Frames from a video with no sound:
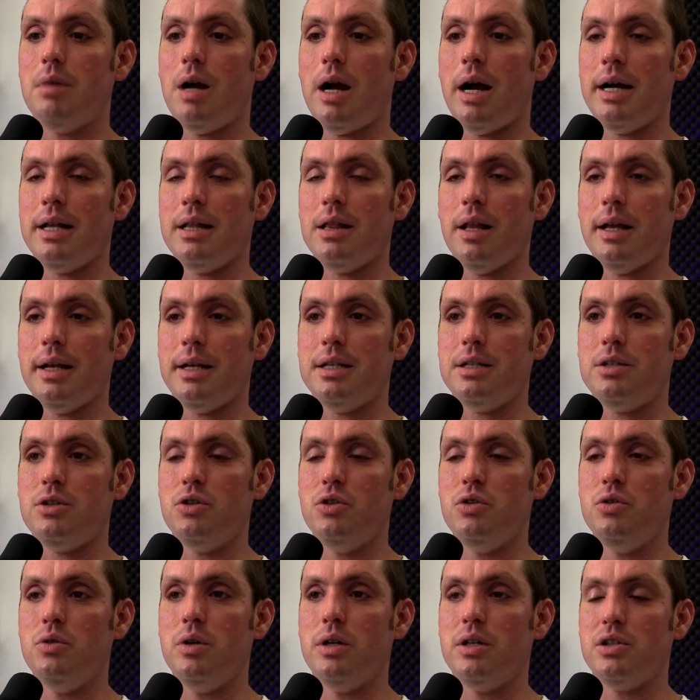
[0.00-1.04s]
I'd like
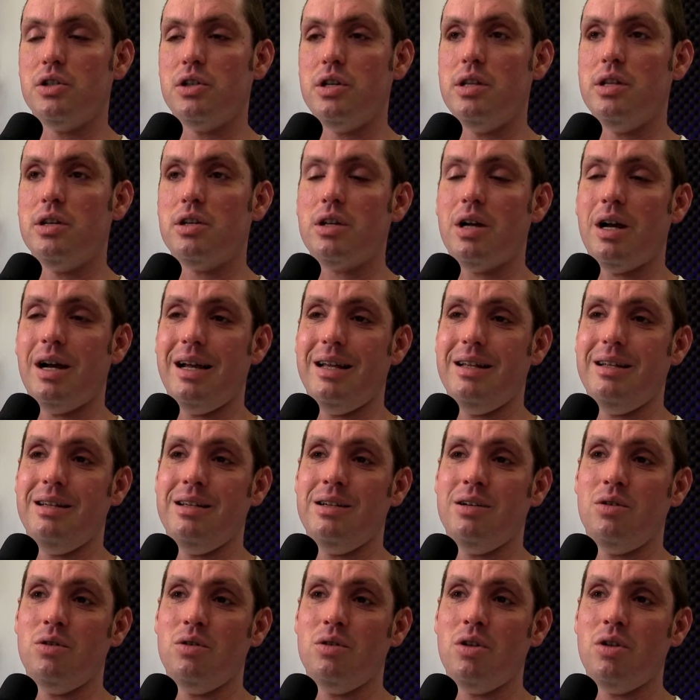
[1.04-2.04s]
to uh, see this. I, you know,